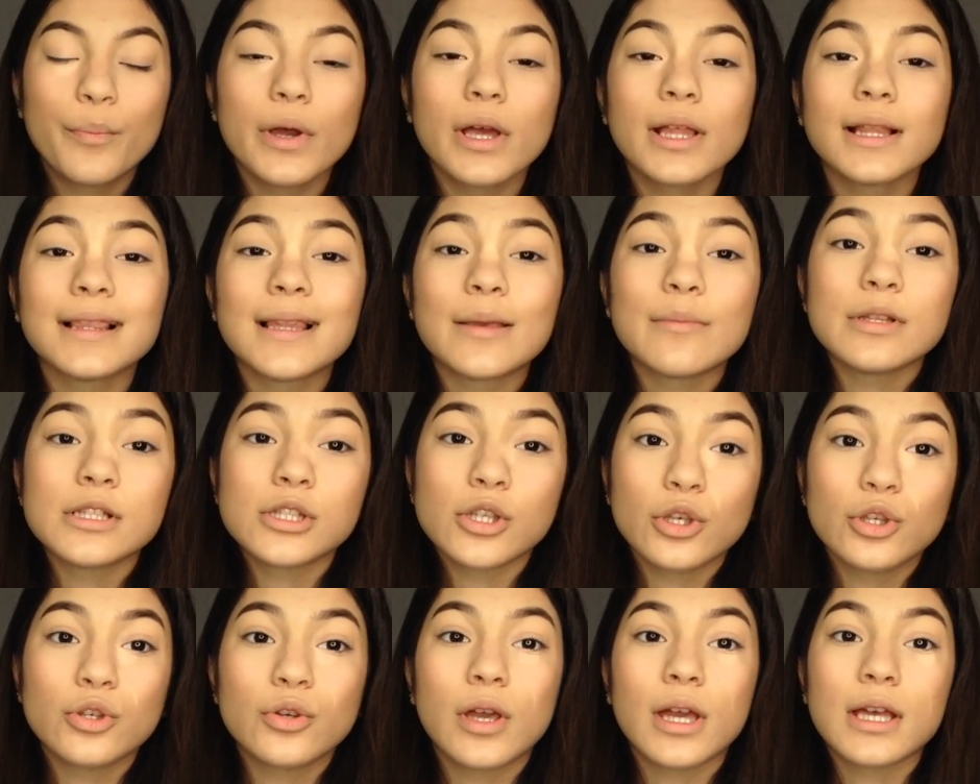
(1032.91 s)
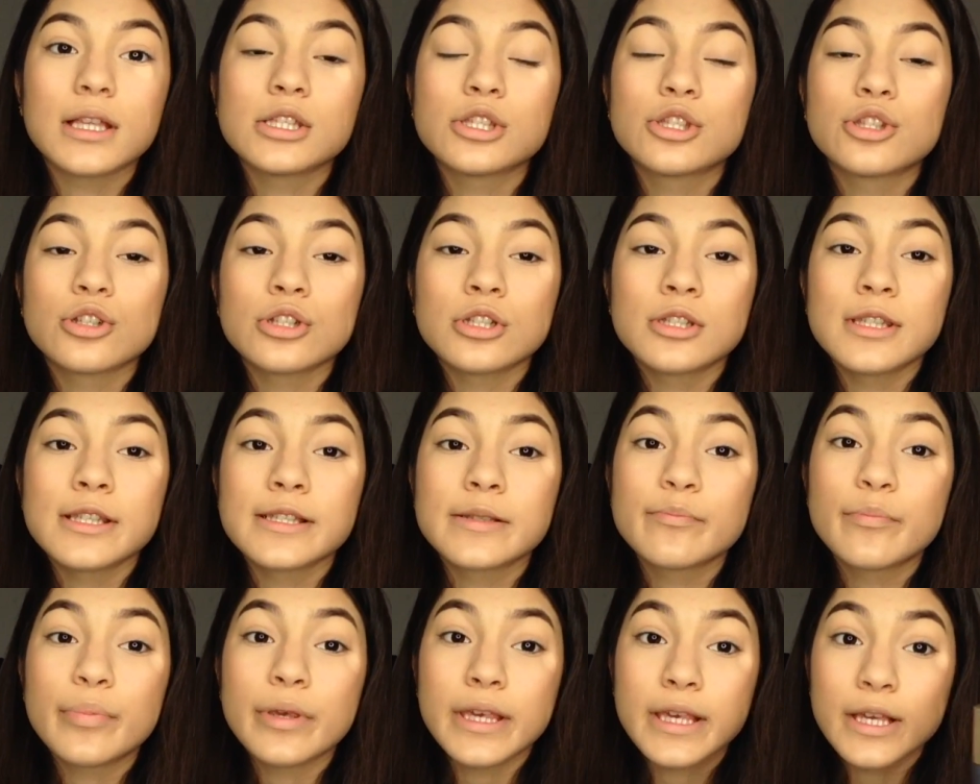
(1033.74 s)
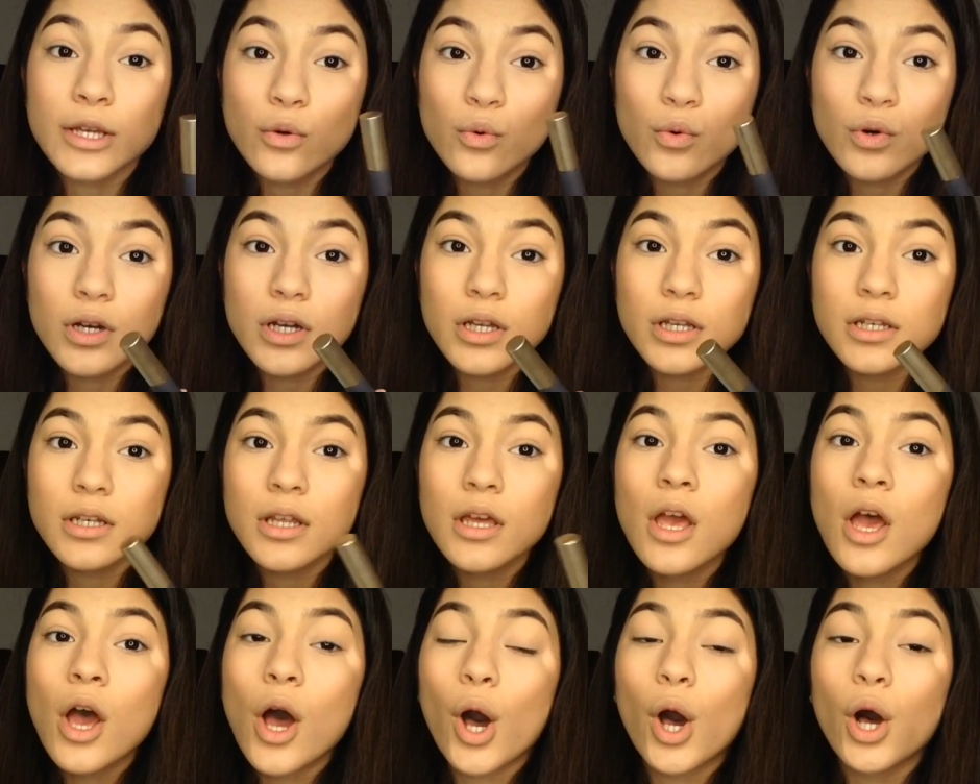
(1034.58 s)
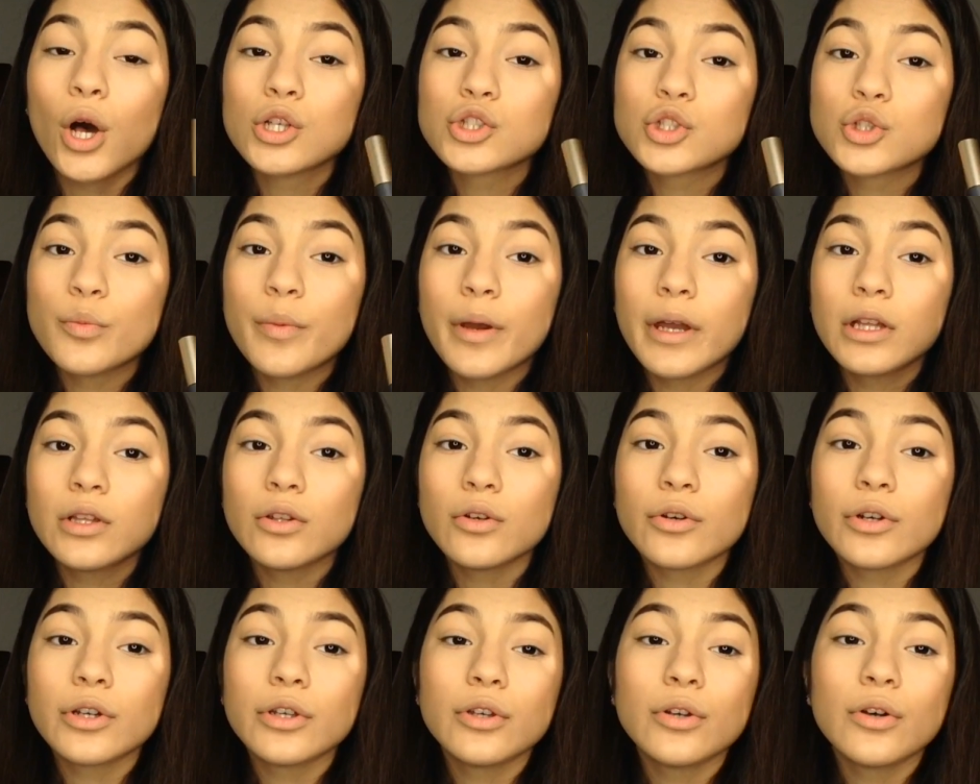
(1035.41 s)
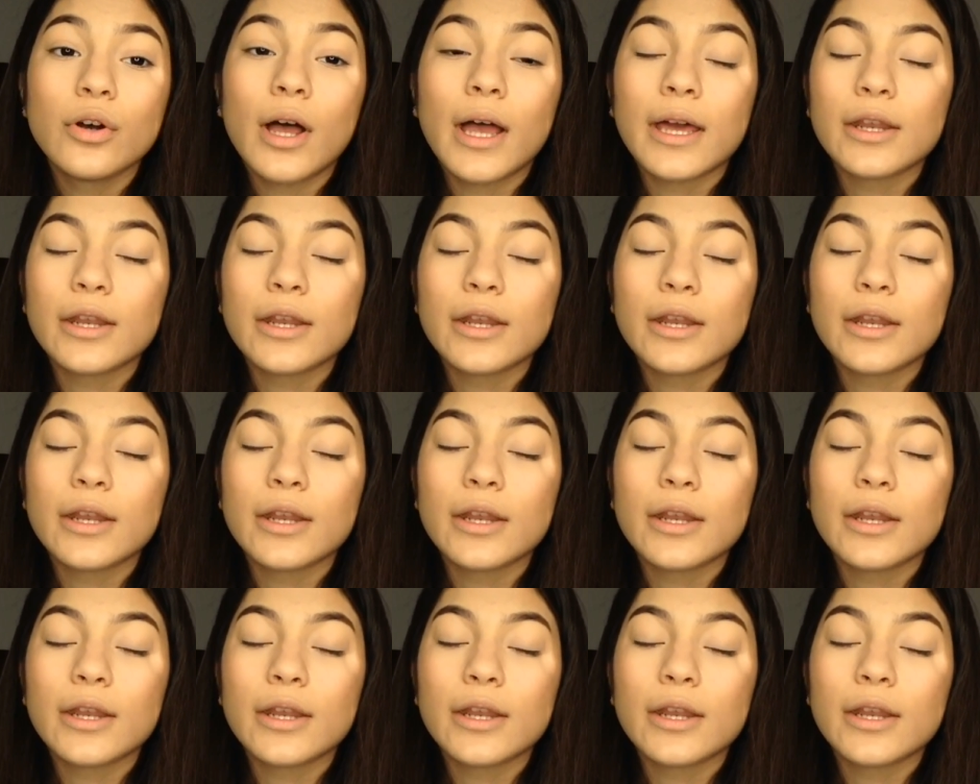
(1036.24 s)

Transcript: But let me tell you guys, there's this pink one, also by L'Oreal.